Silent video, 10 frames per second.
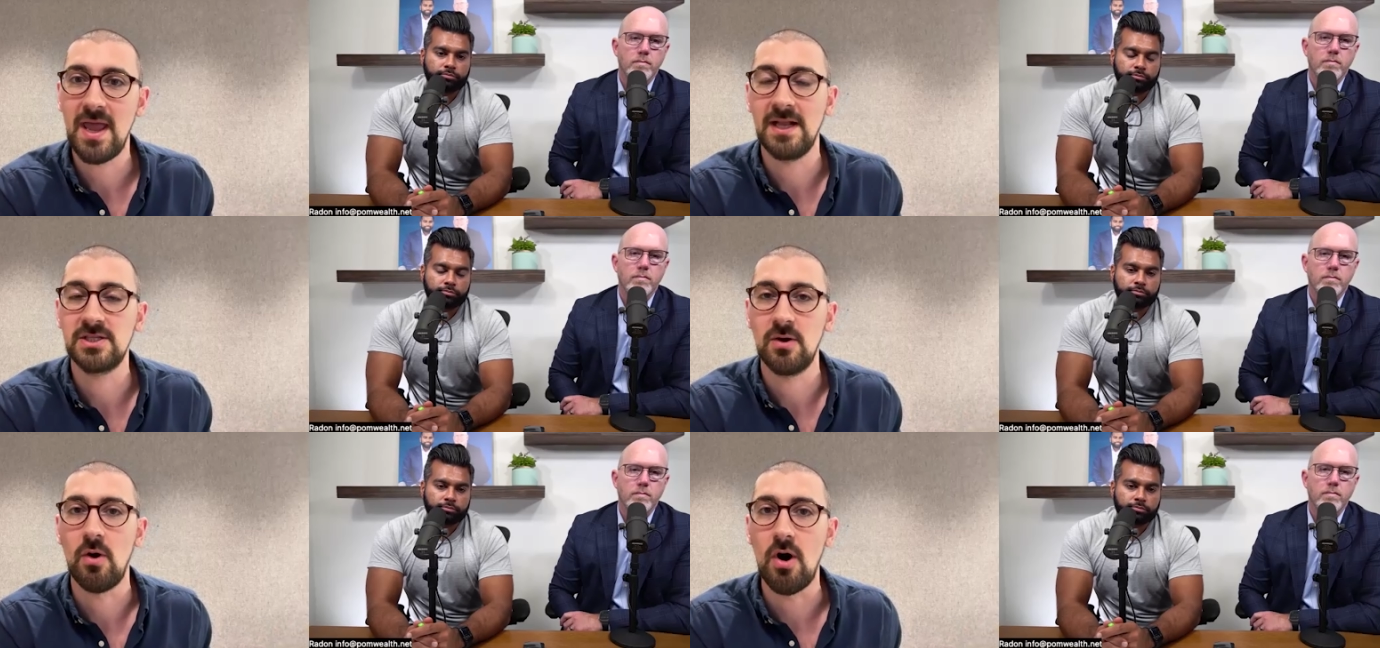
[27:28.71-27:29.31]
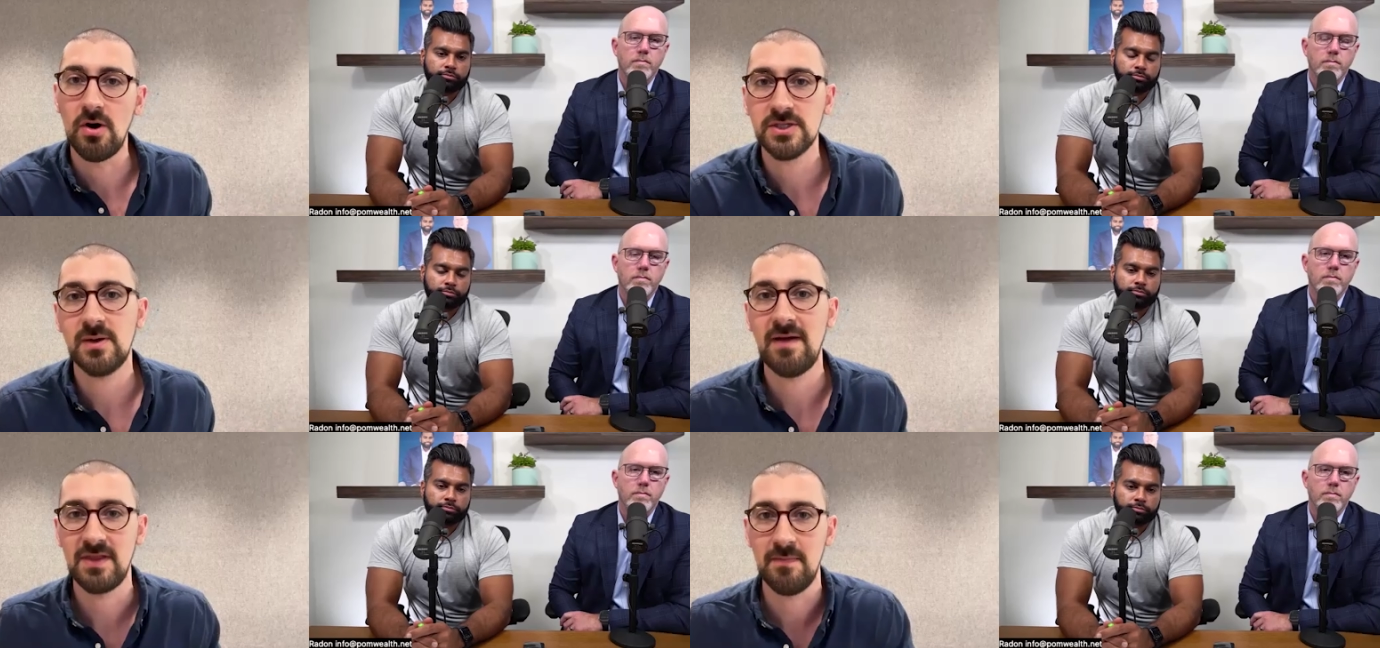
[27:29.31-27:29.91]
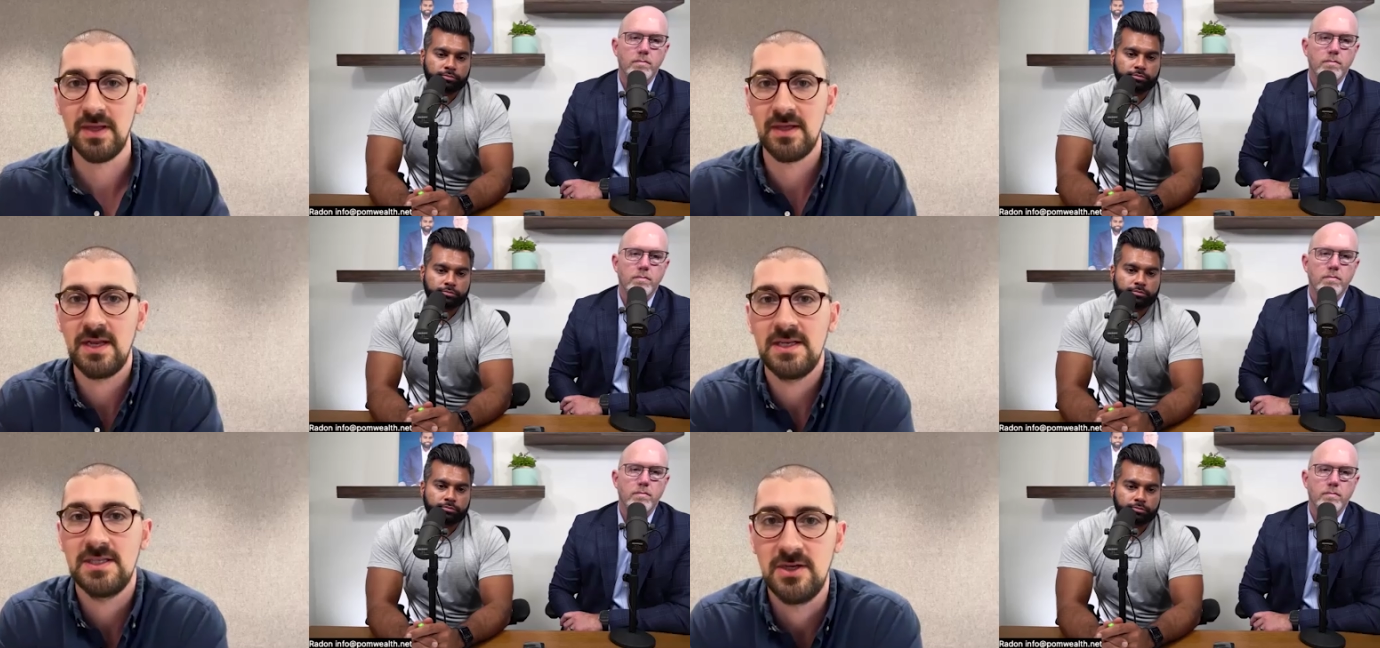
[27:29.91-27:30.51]
Speaker 1: And so also having the
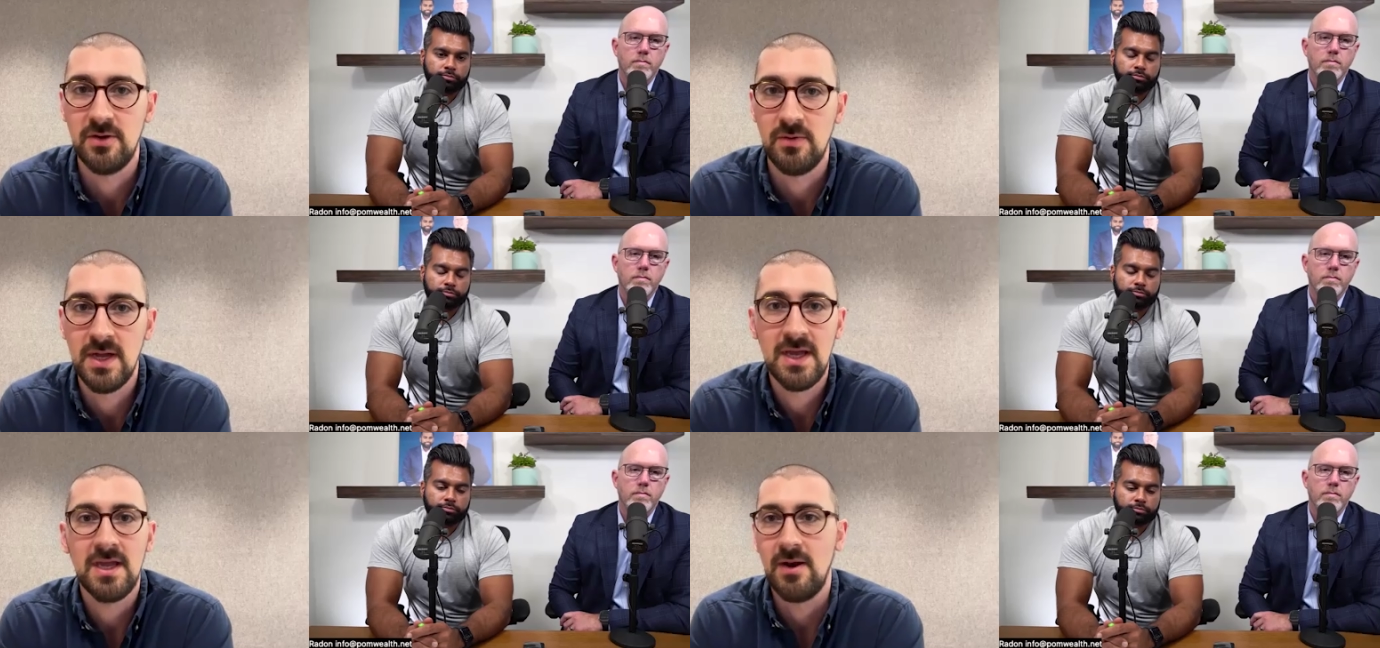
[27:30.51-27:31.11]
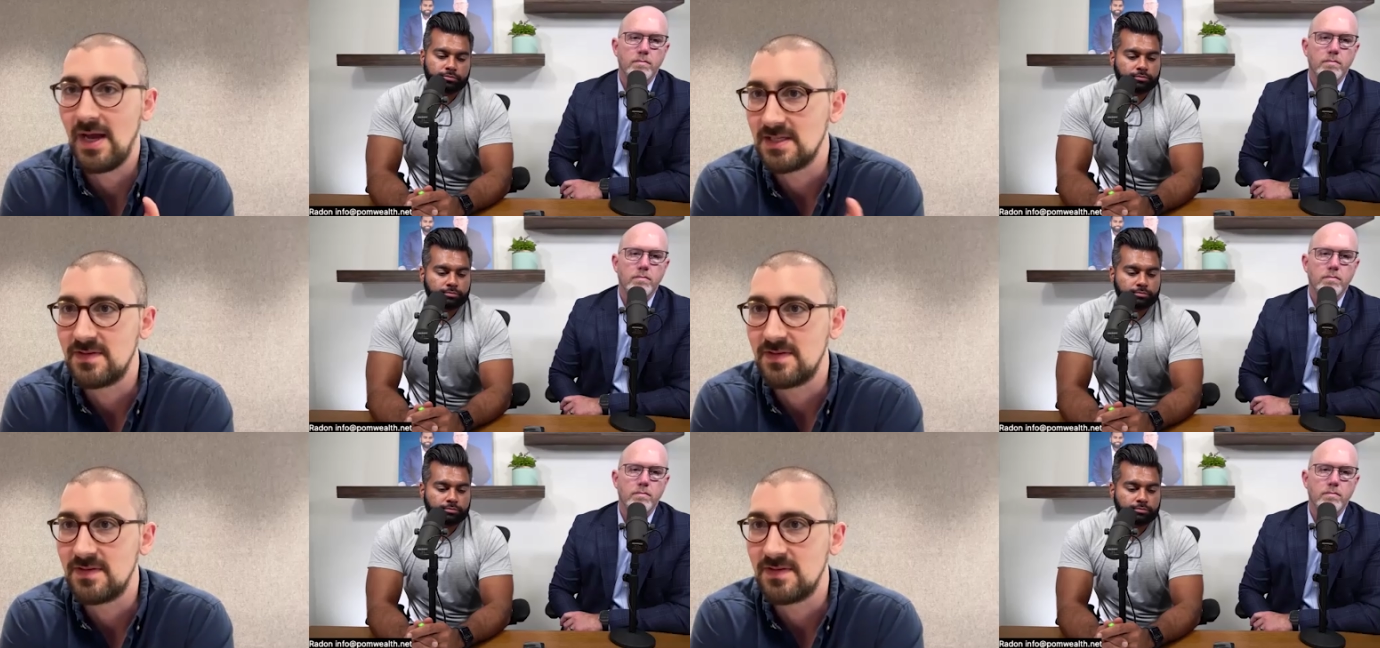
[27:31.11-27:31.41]
ability to, you know, as of